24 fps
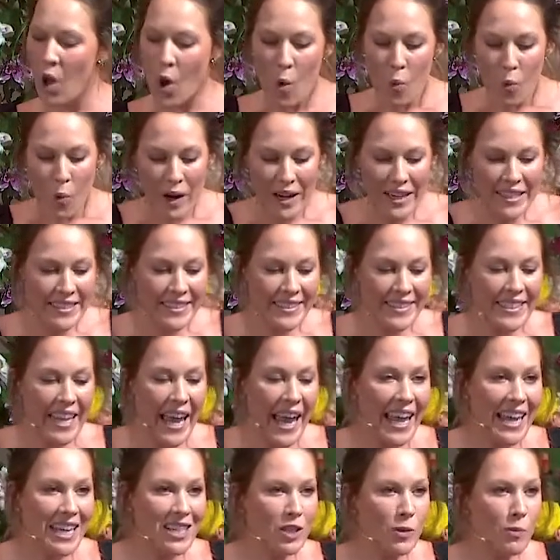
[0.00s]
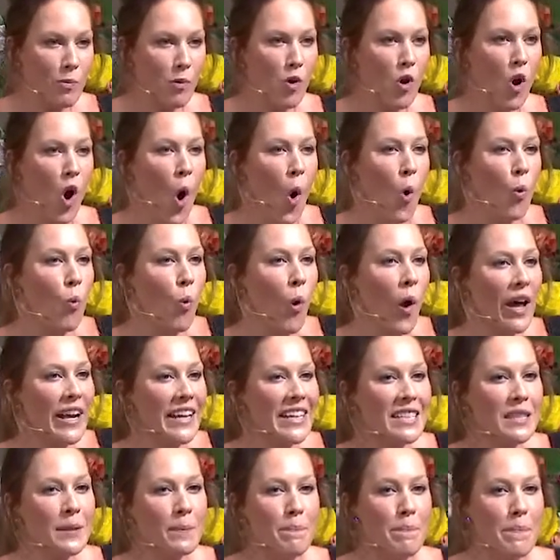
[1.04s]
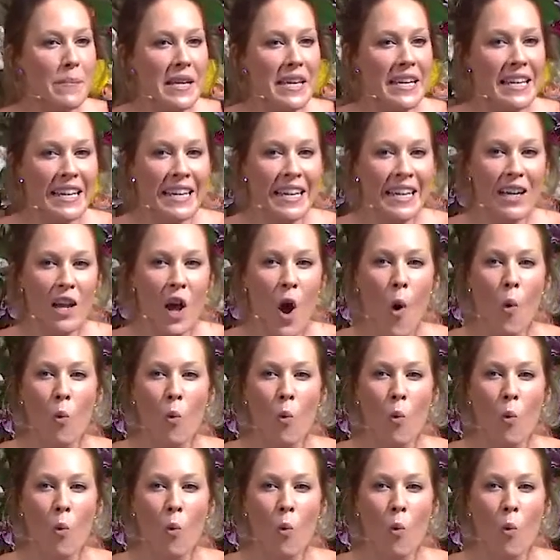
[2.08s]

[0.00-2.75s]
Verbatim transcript: What is tangible? What is meaty?